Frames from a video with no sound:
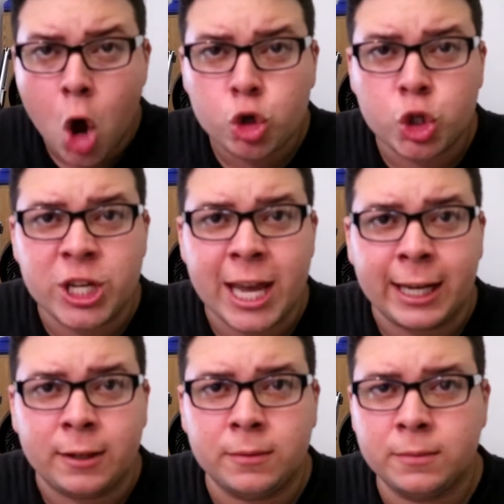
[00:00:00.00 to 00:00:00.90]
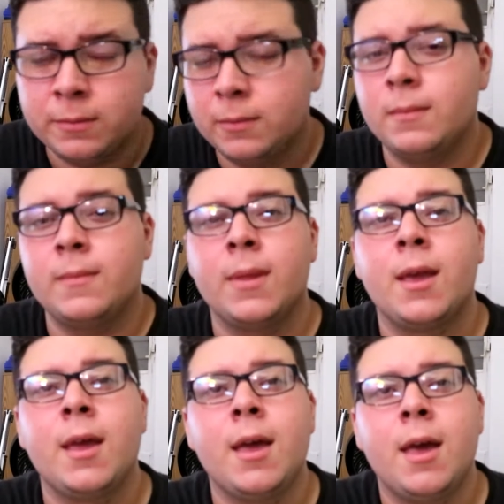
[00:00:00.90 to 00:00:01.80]
Shit.
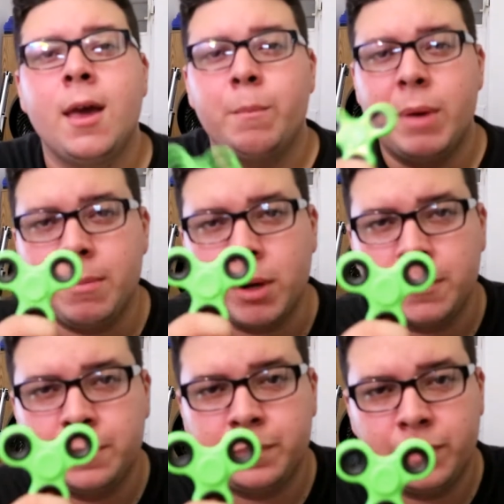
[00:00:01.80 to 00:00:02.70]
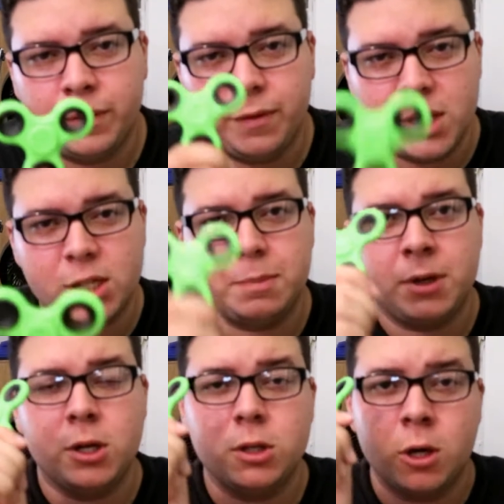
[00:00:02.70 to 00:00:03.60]
Remember, fidget
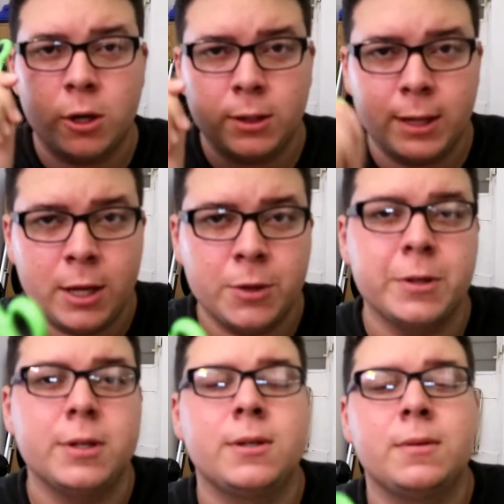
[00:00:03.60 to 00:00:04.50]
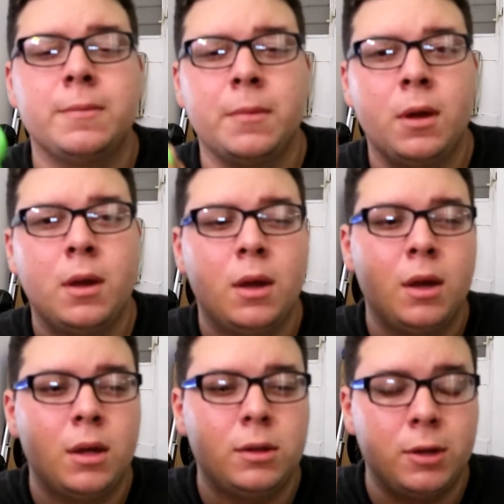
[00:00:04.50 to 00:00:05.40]
spinners are dangerous.
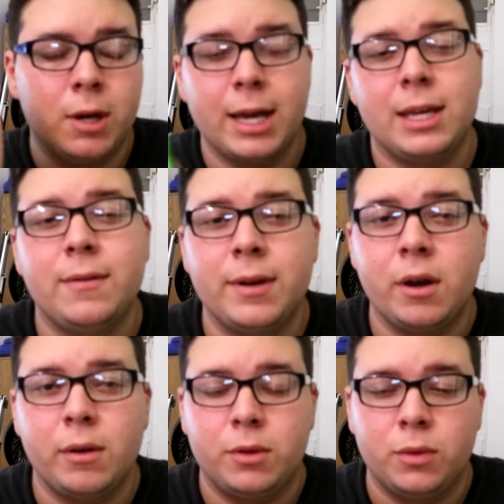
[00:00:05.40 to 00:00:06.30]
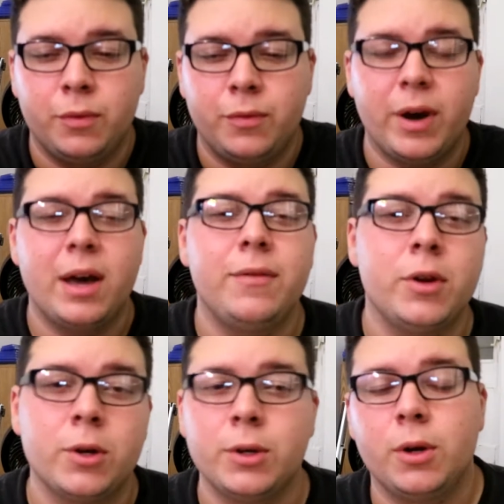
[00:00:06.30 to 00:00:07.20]
Do not give it to
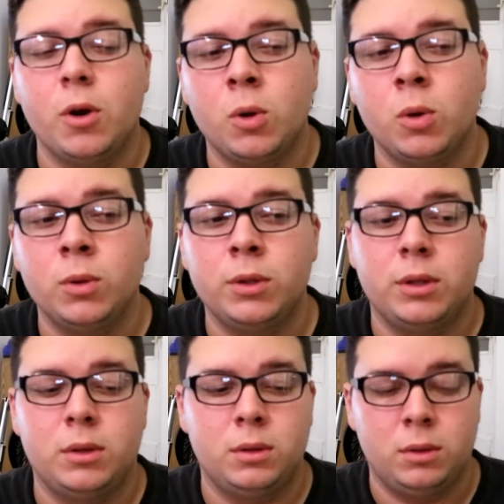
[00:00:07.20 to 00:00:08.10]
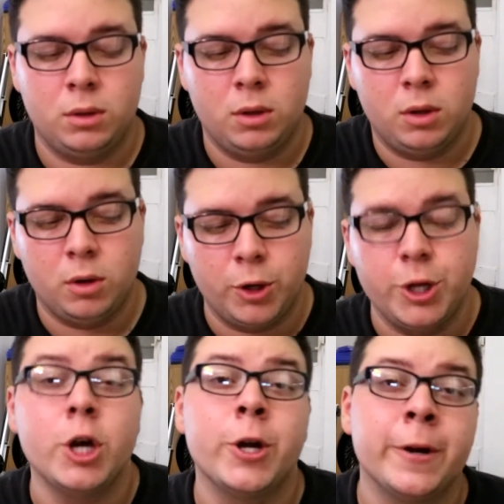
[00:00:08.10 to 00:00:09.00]
five-year-old
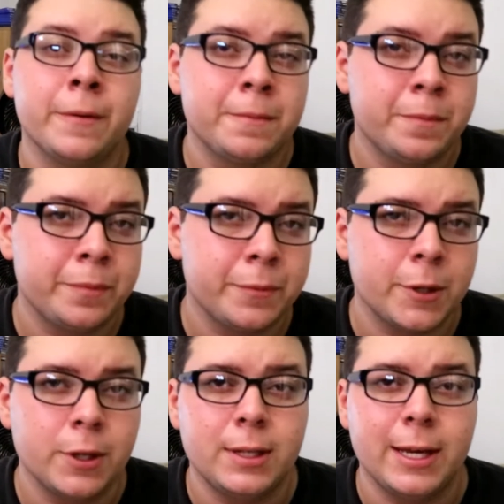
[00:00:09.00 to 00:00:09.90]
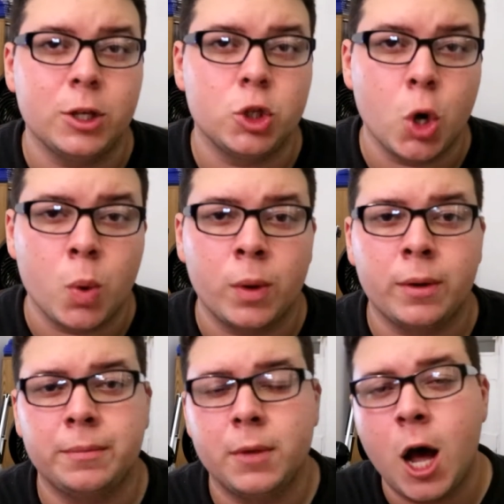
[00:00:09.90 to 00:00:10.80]
younger, because they can choke
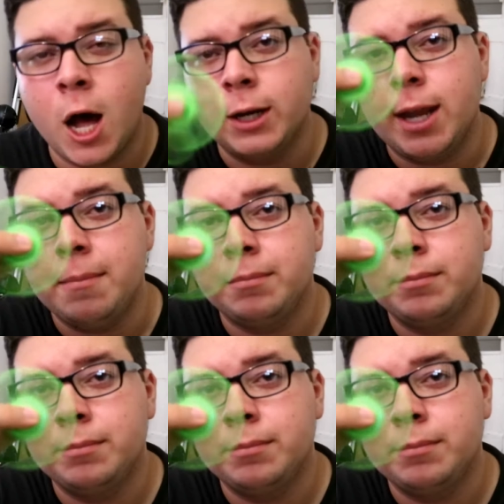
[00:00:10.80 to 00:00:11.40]
on them.